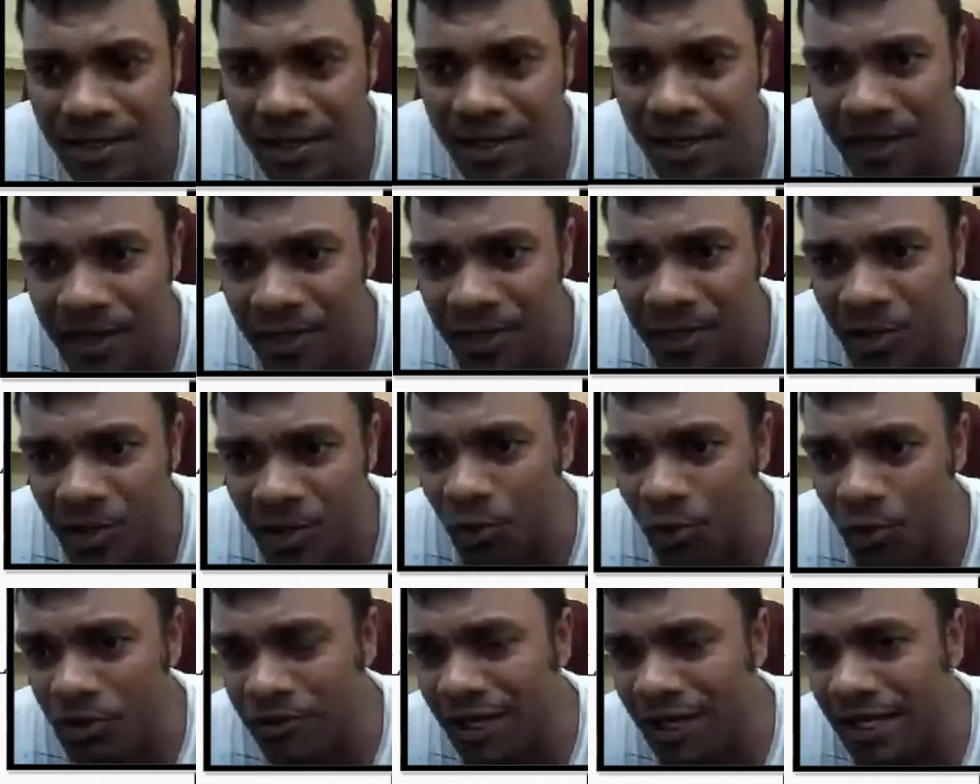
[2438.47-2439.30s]
I think it's
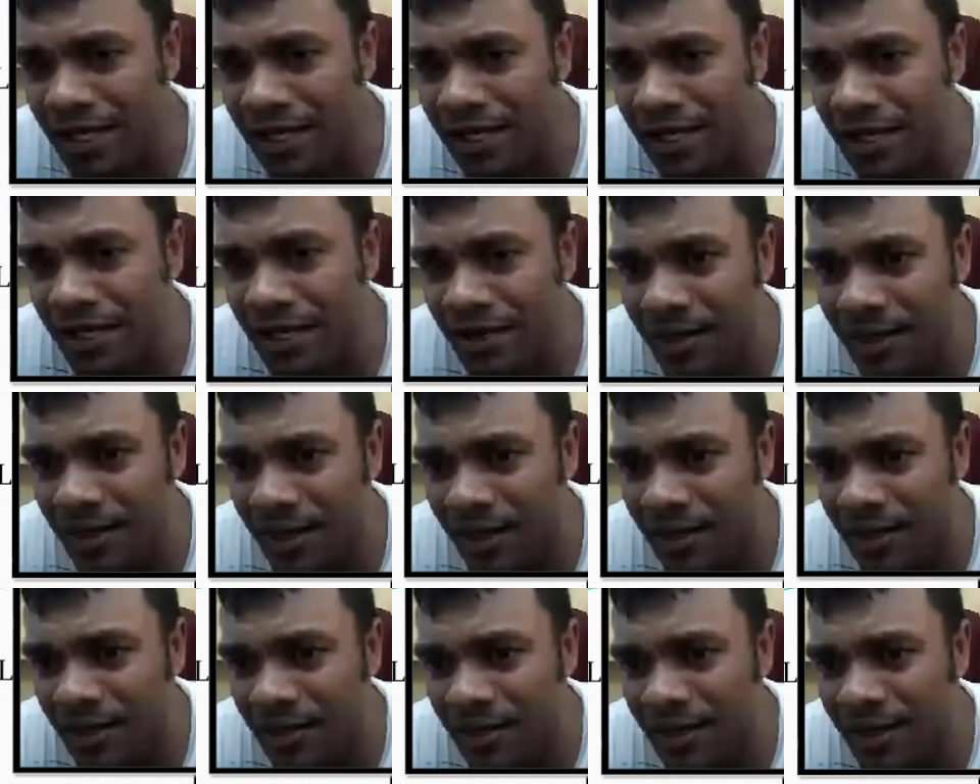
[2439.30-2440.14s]
important to
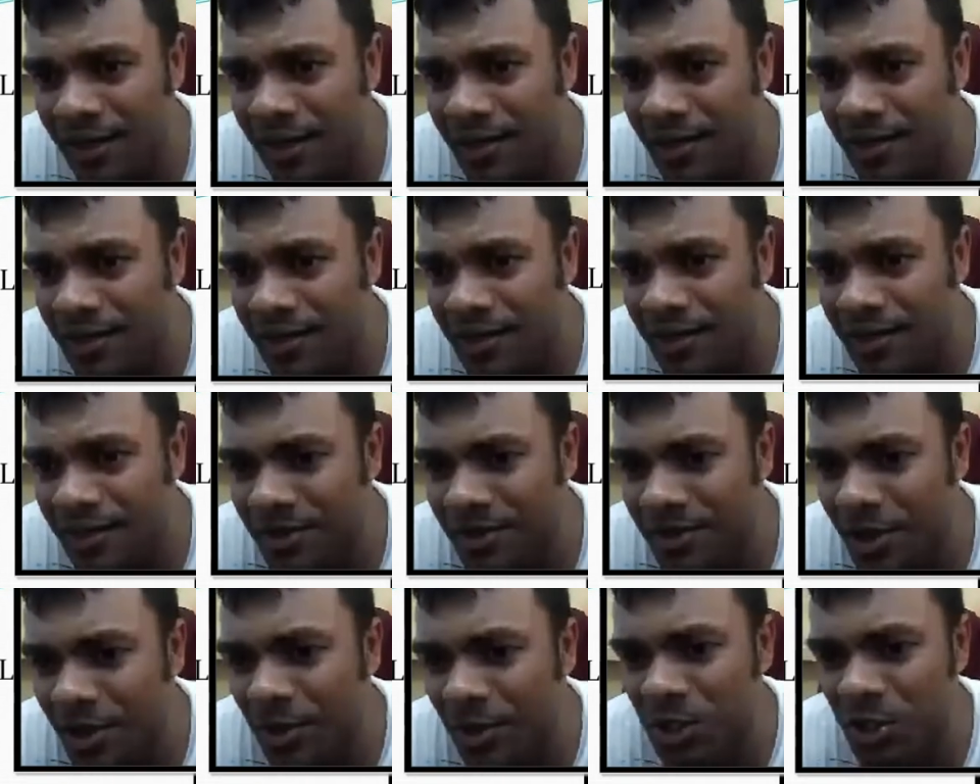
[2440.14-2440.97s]
tag them
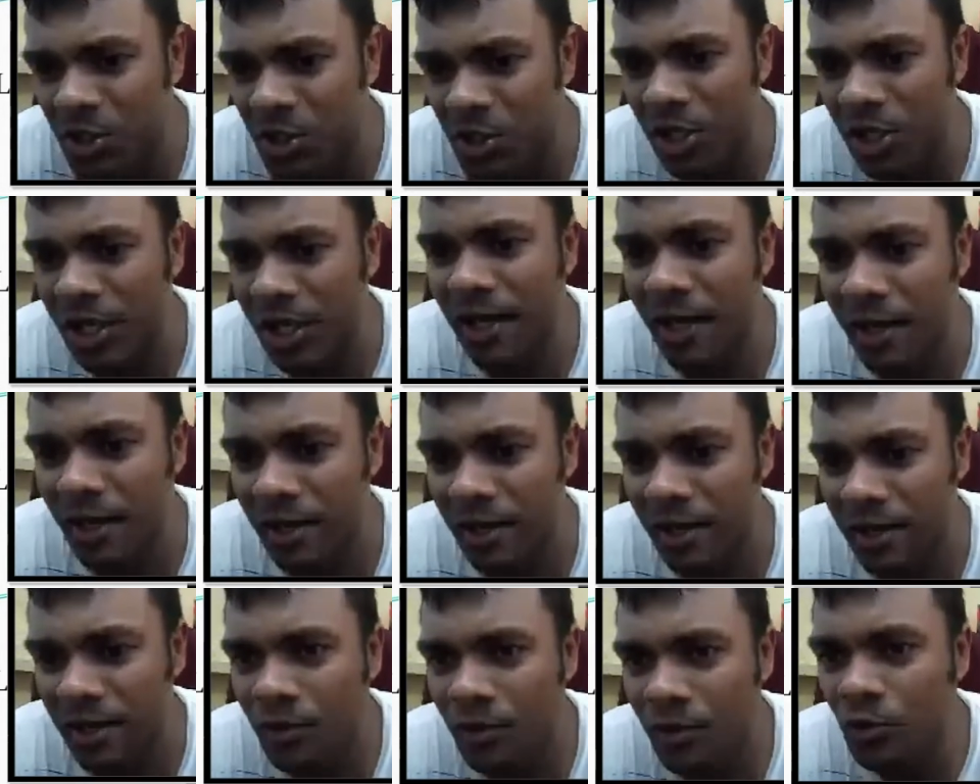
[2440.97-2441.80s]
um, so that you
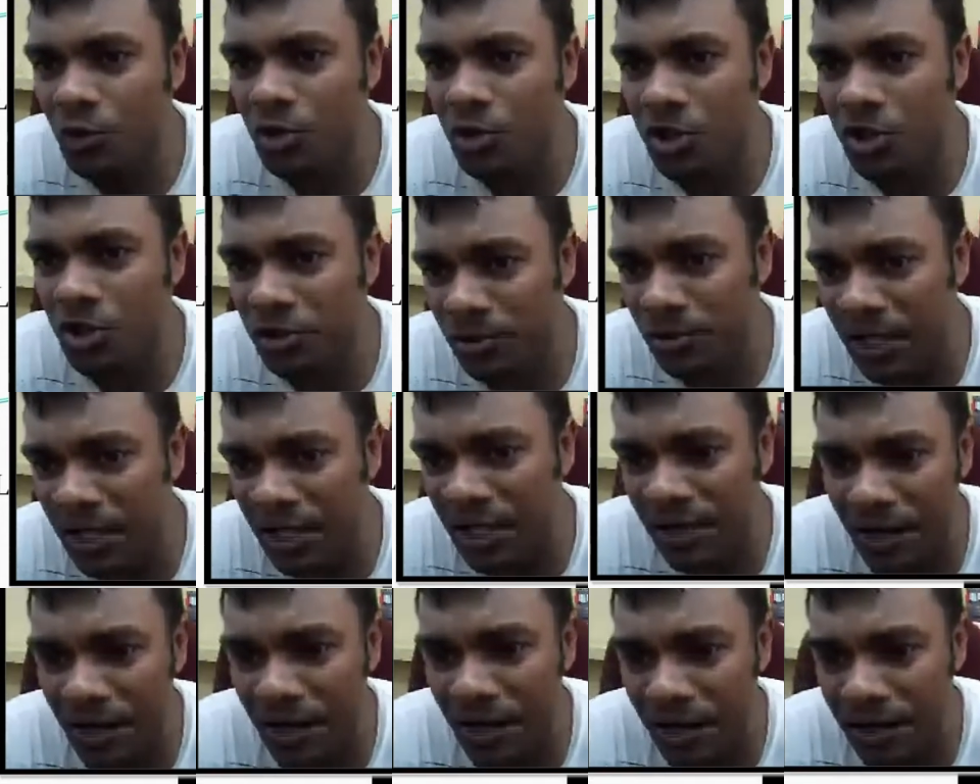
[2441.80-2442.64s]
can search for
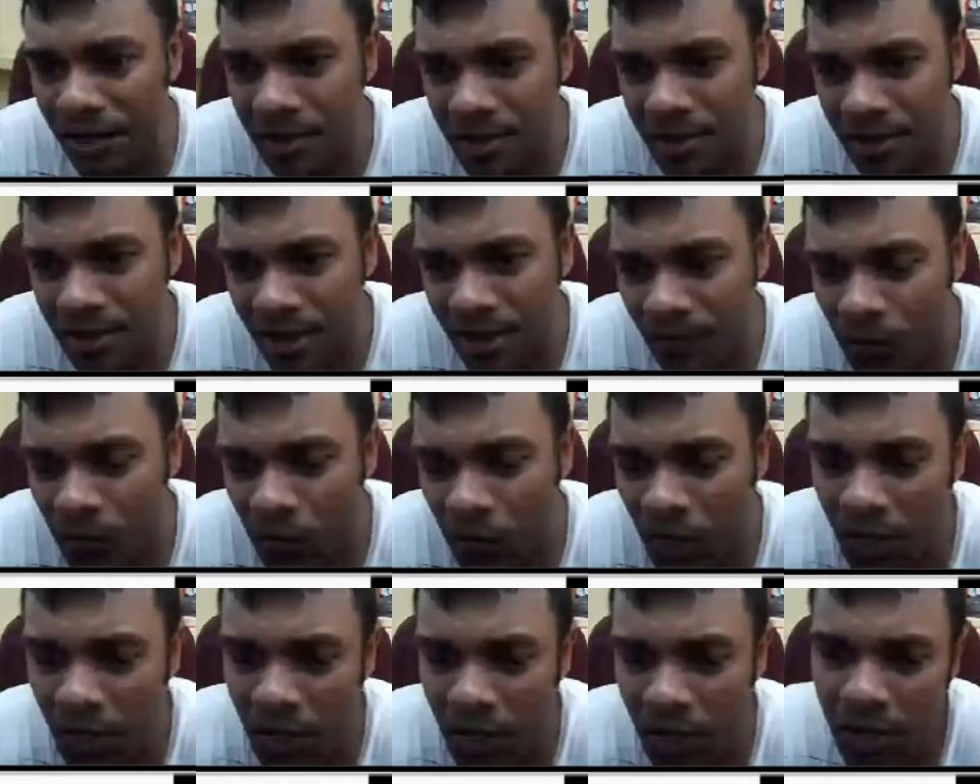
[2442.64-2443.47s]
threads
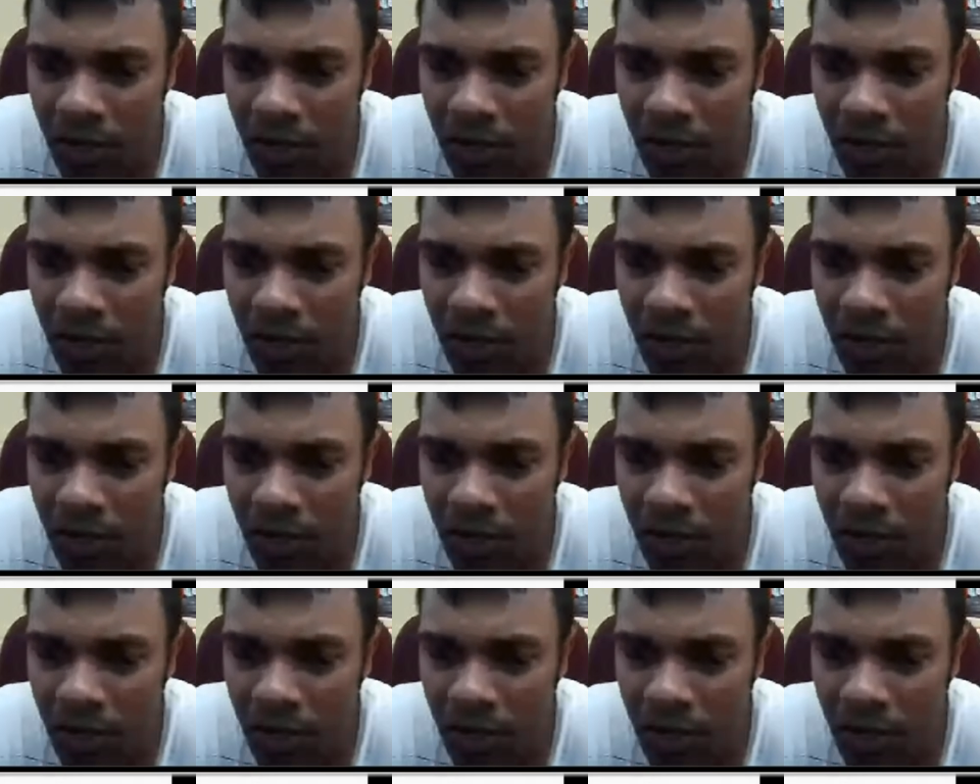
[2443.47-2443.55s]
easily.